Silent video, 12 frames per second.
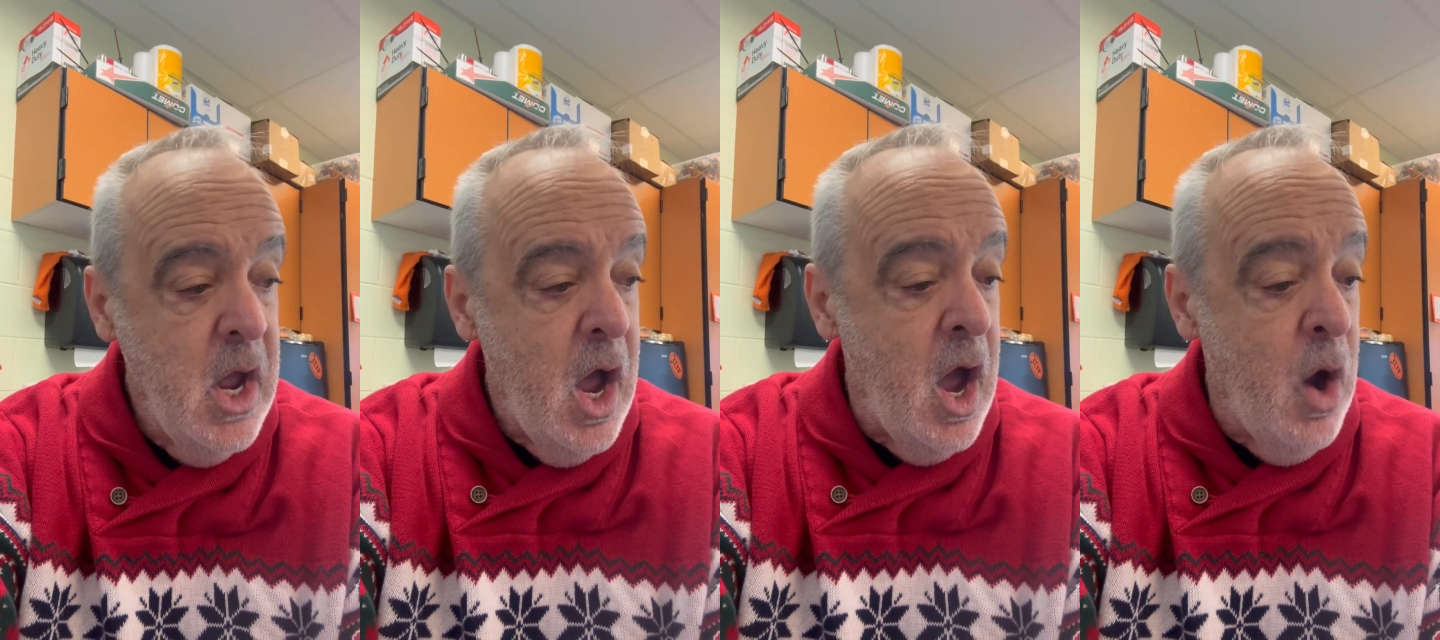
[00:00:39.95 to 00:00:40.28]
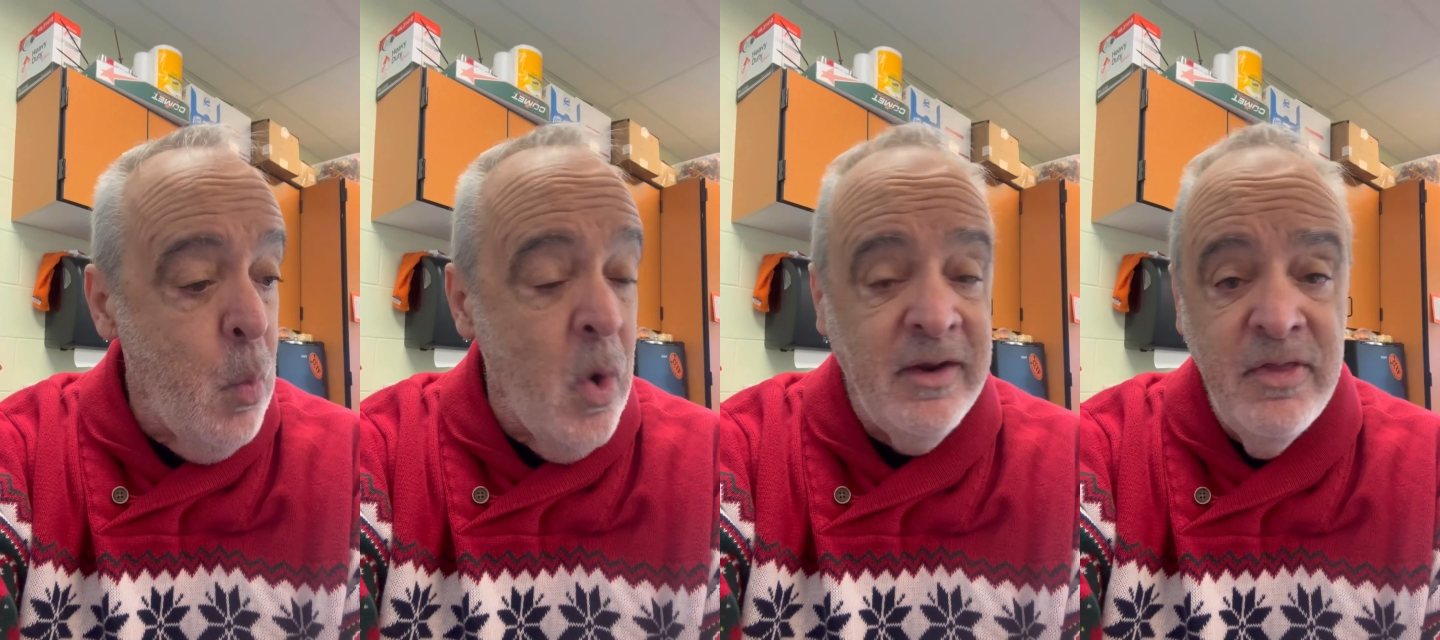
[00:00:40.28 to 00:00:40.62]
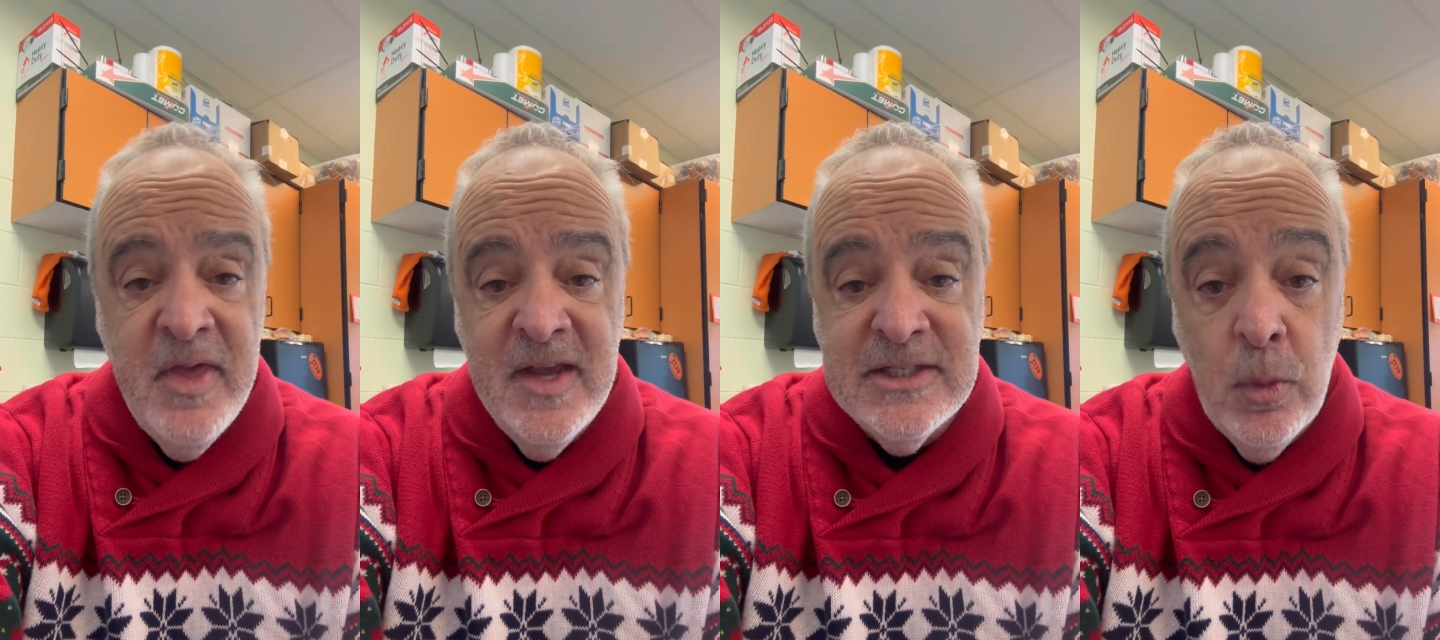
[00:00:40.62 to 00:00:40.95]
One of the
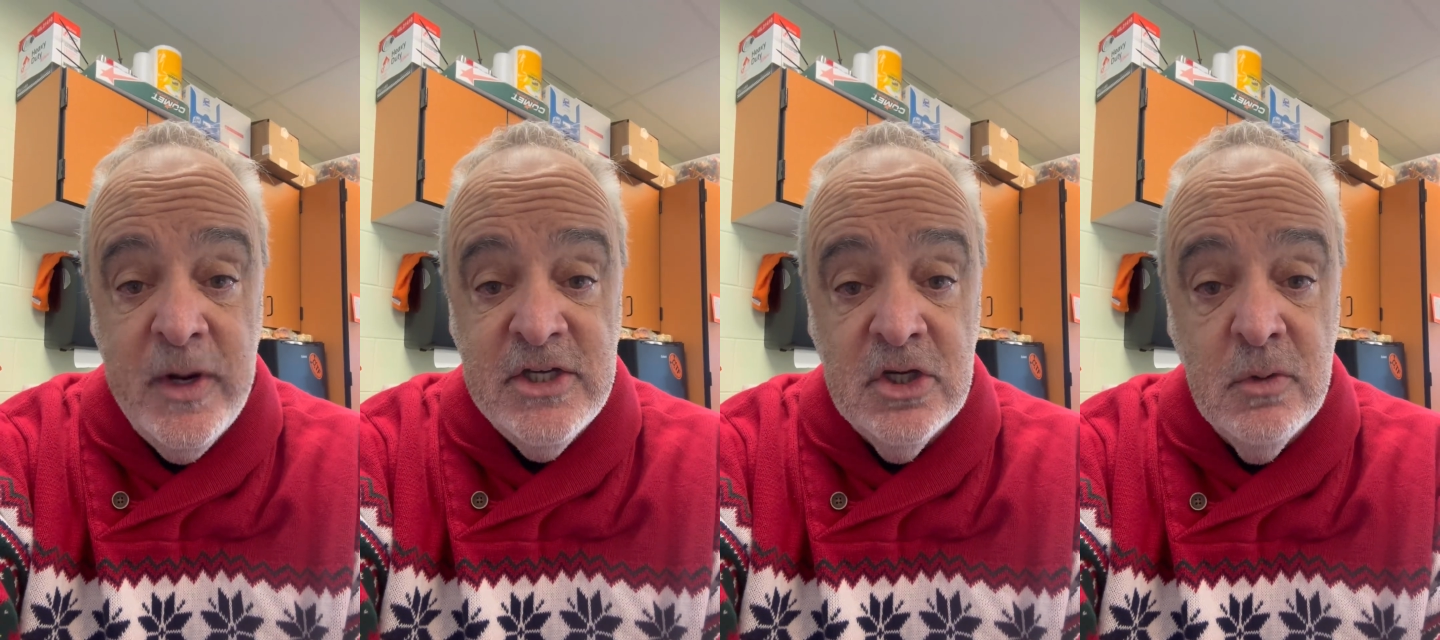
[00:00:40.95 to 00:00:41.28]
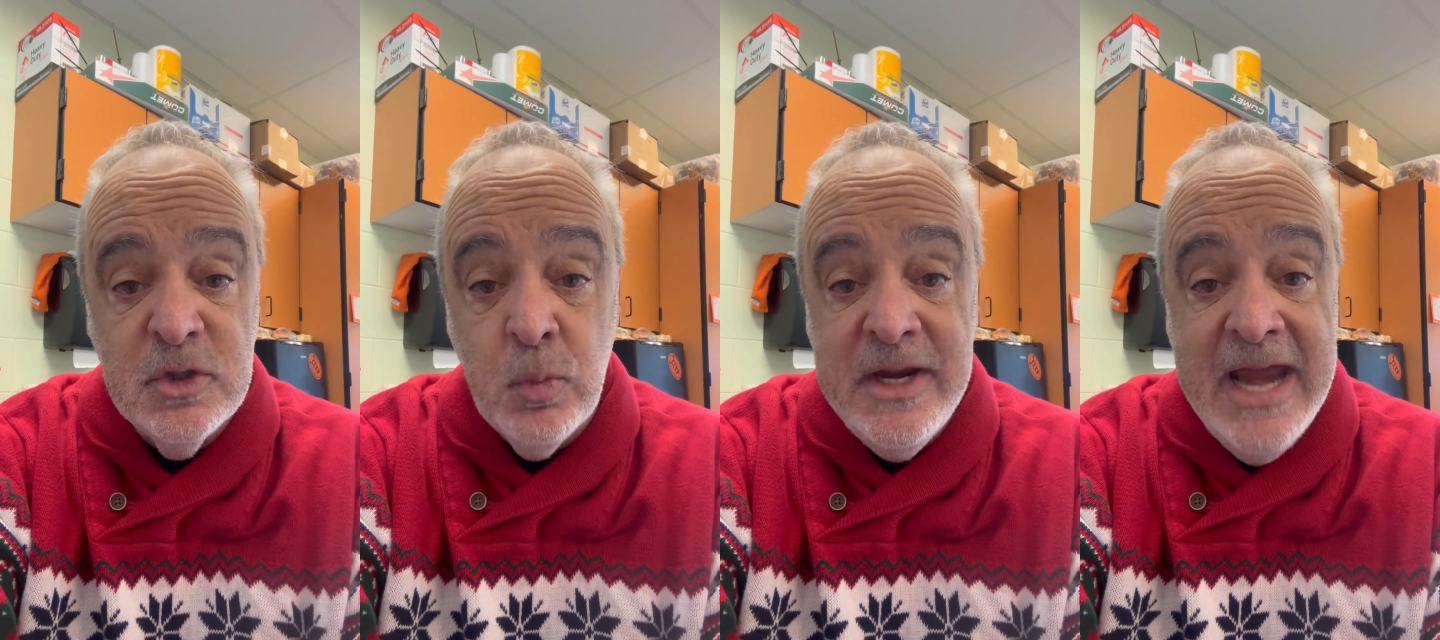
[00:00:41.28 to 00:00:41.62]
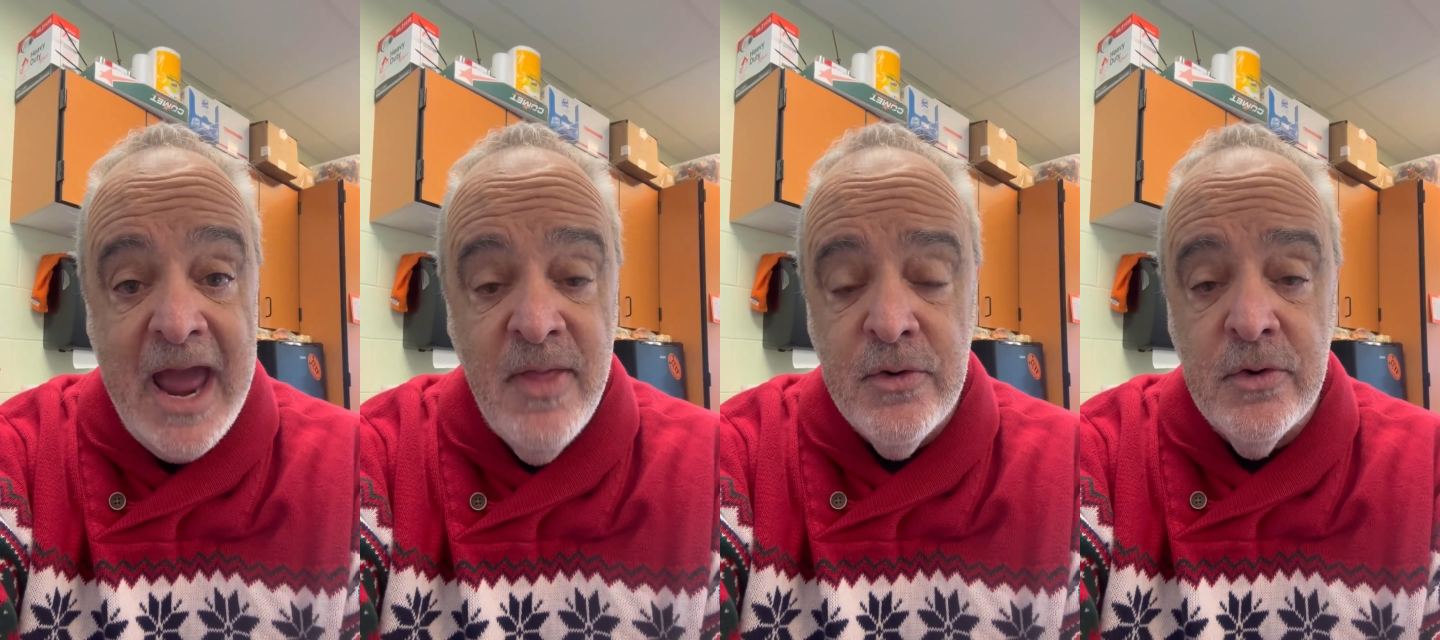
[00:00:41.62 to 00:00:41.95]
things that we do is we
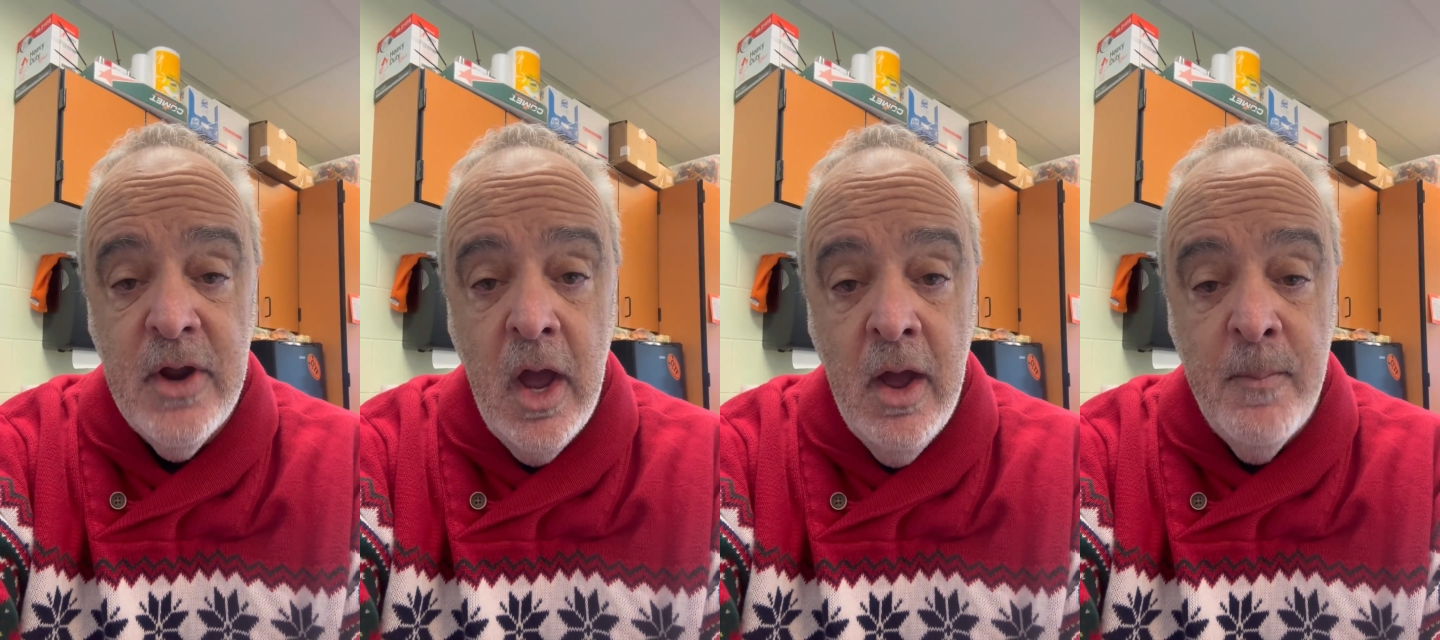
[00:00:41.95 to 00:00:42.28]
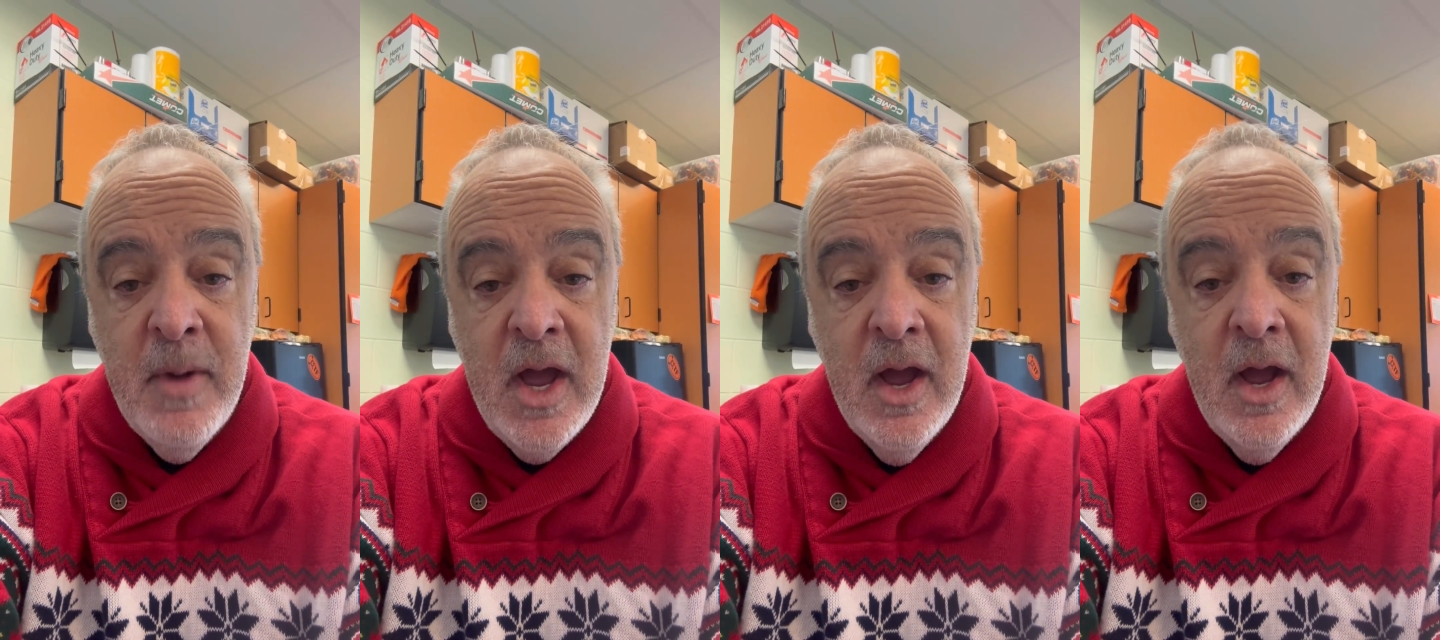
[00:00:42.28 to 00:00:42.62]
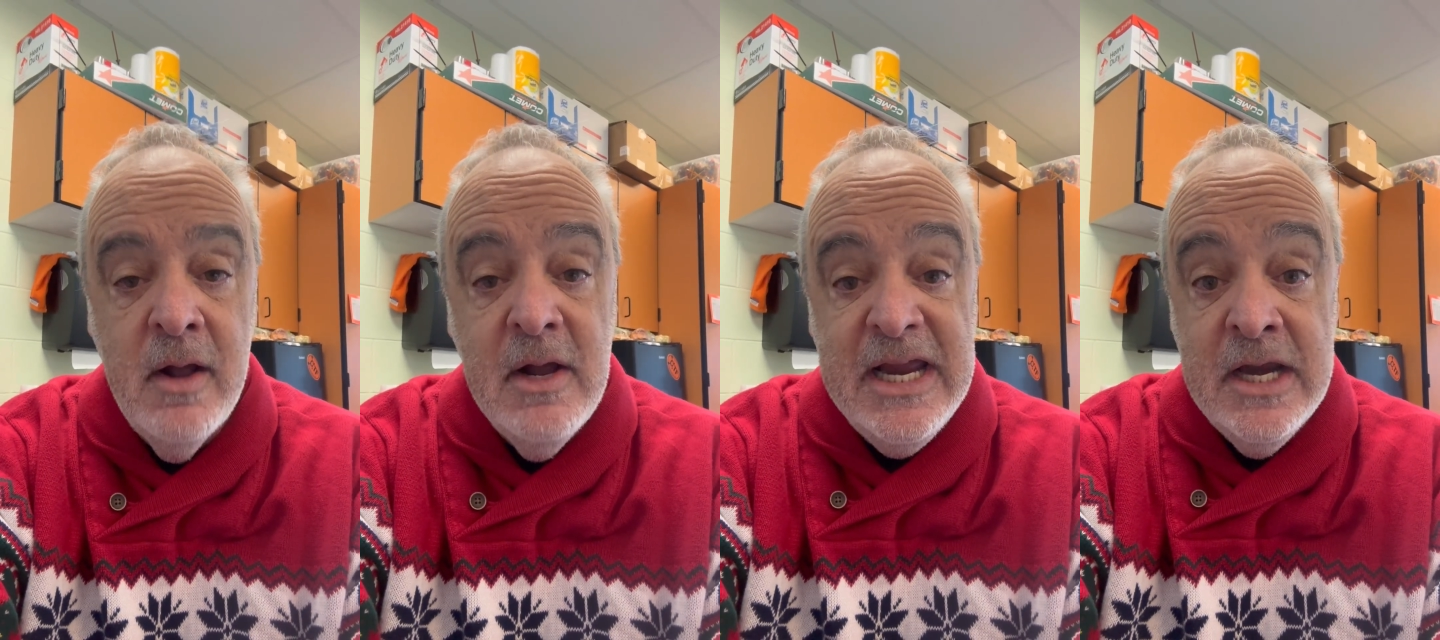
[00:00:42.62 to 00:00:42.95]
gathered
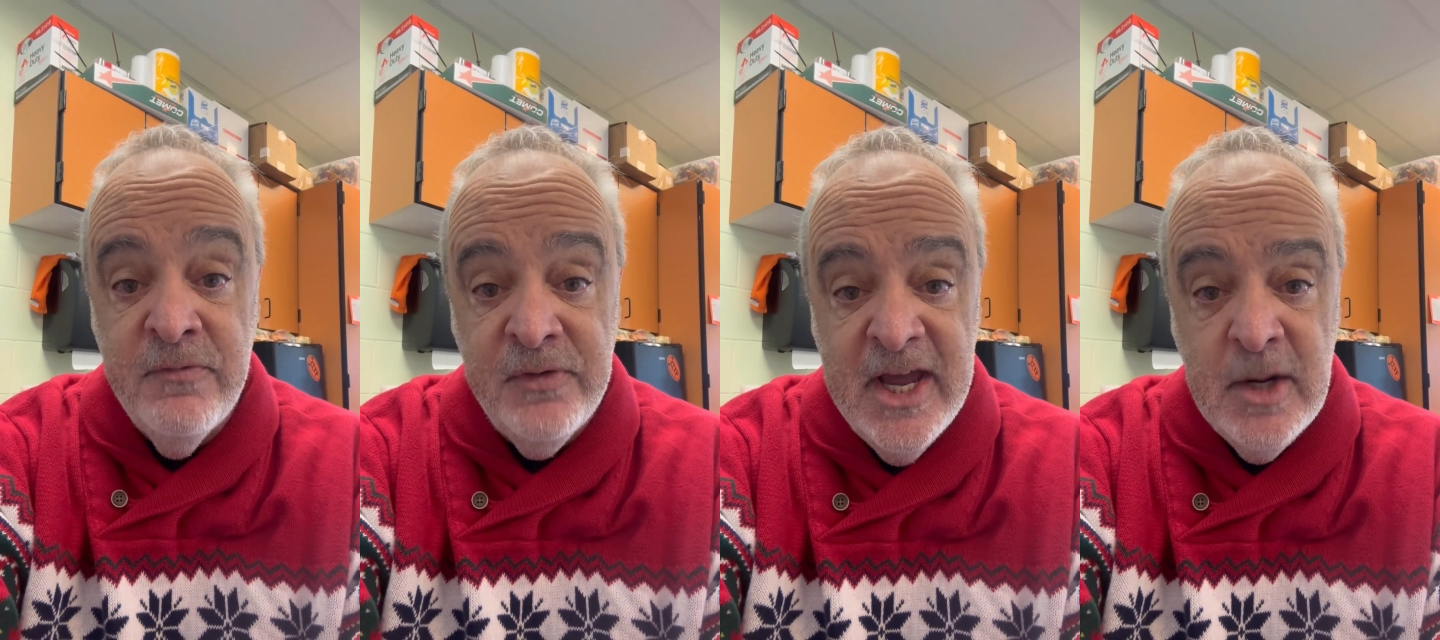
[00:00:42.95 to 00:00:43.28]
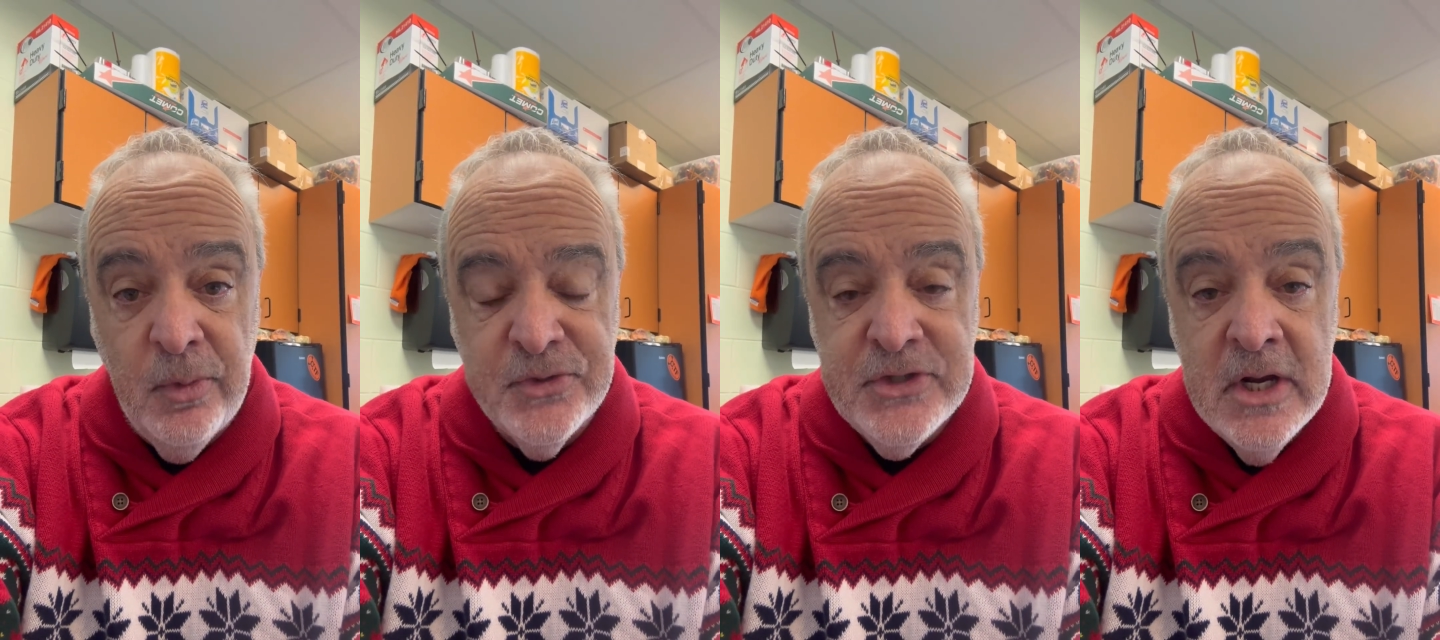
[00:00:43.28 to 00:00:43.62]
inflatables.